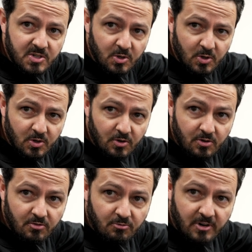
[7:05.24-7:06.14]
to
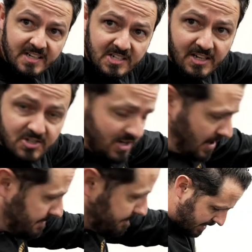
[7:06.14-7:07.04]
retension
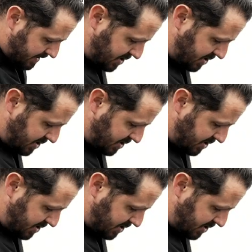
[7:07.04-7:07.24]
it. The